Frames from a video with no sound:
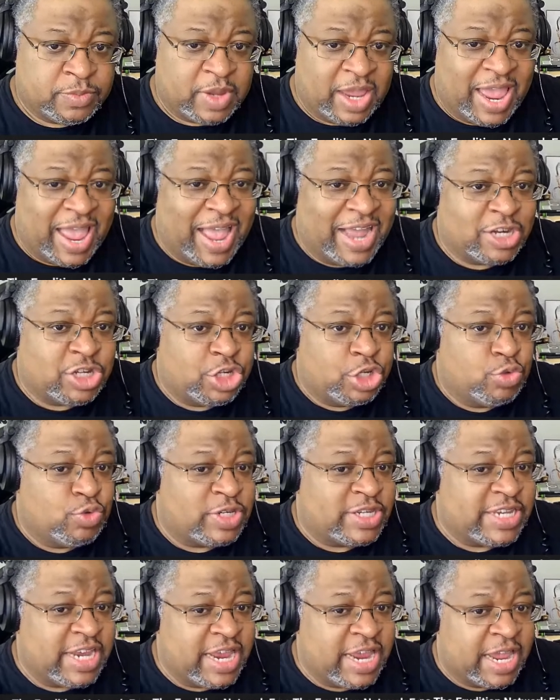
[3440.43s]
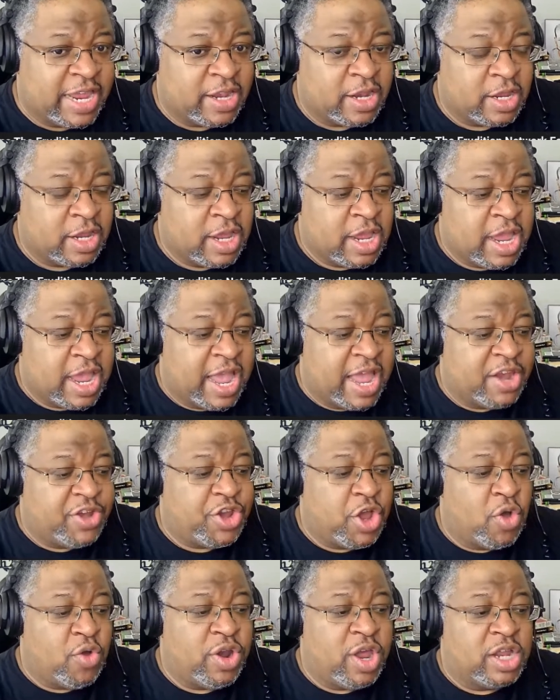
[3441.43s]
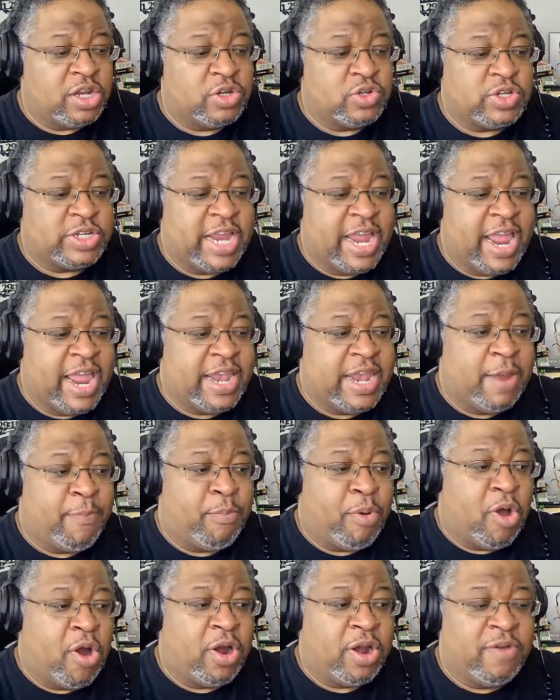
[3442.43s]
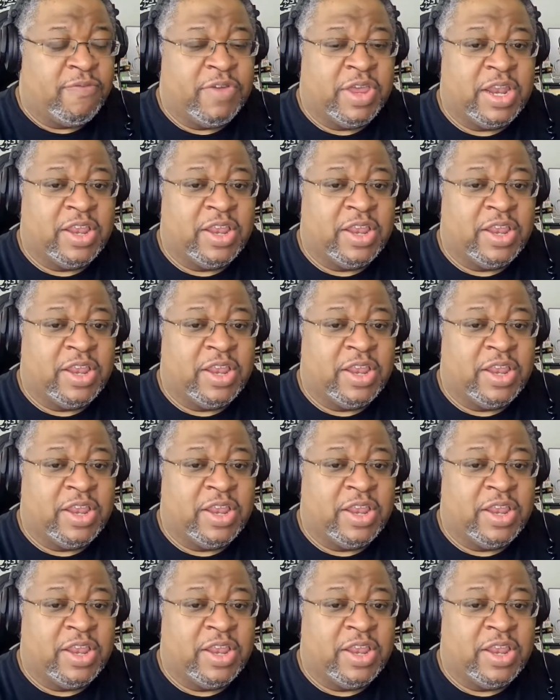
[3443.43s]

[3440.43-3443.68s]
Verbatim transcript: as you see it and don't understand that part of it